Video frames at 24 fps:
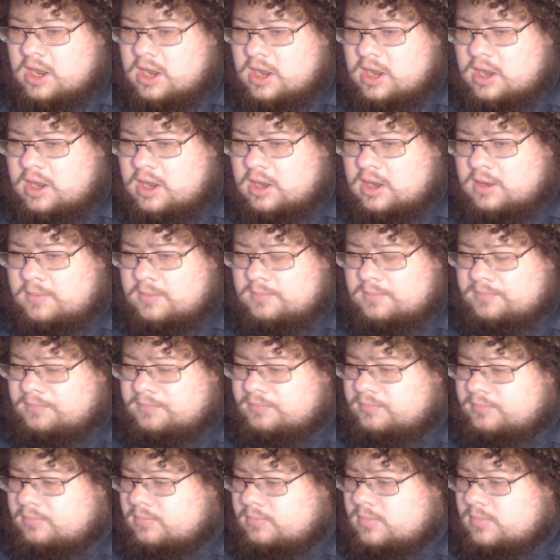
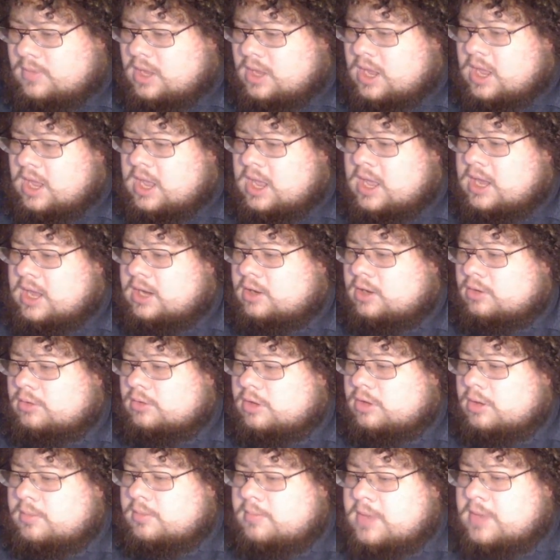I had
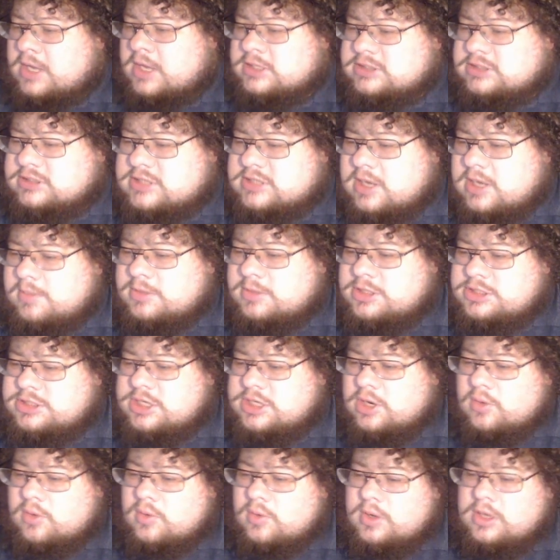an amazing time at the
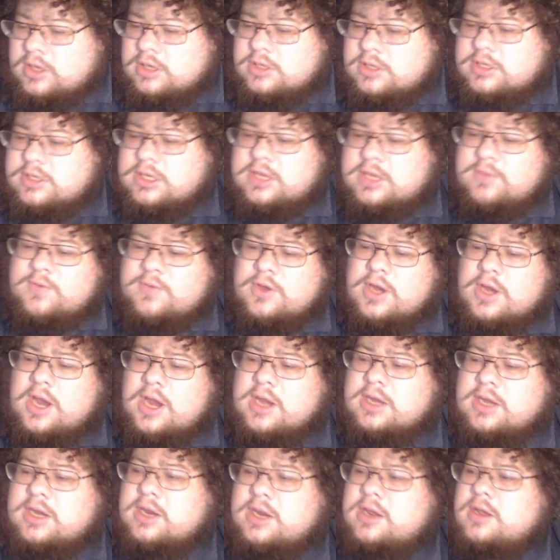show. And to give you an
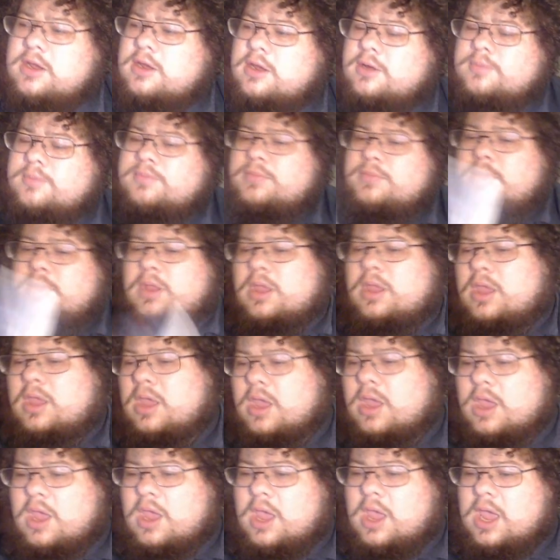idea,
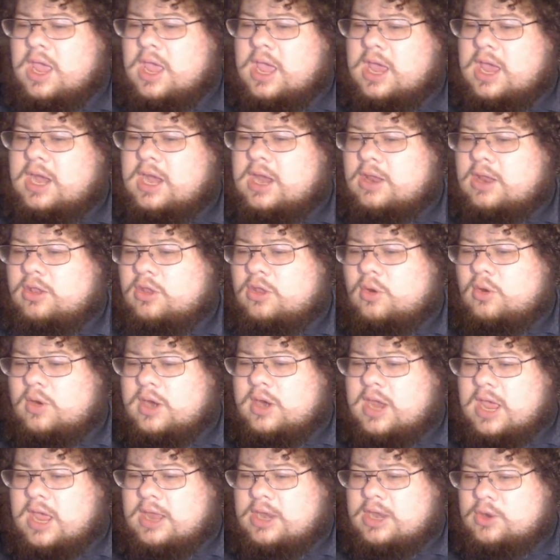and
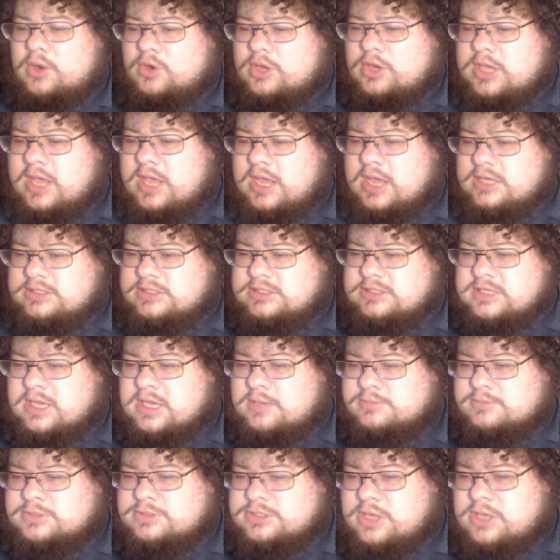Lori, I know you can't see,
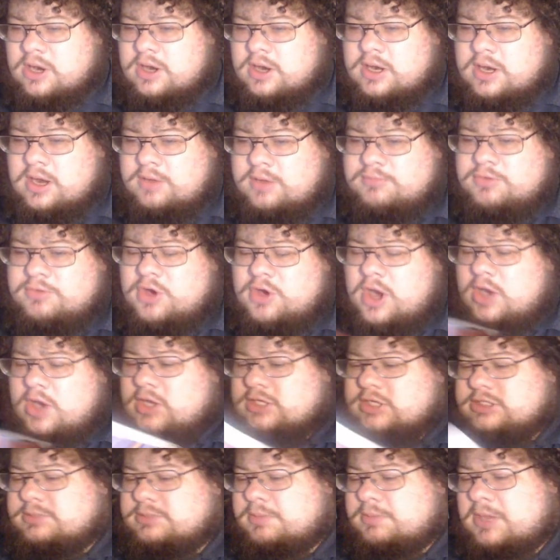I'm sorry, I'll try to
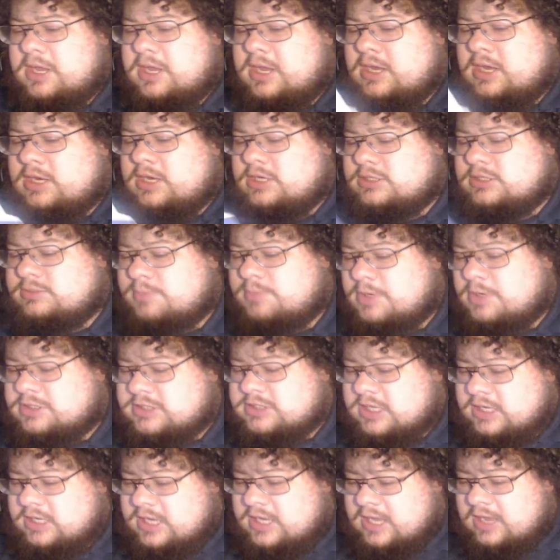explain as
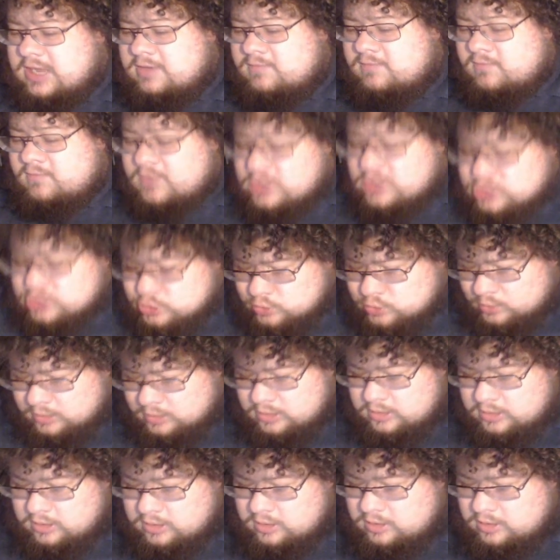much as I can visually.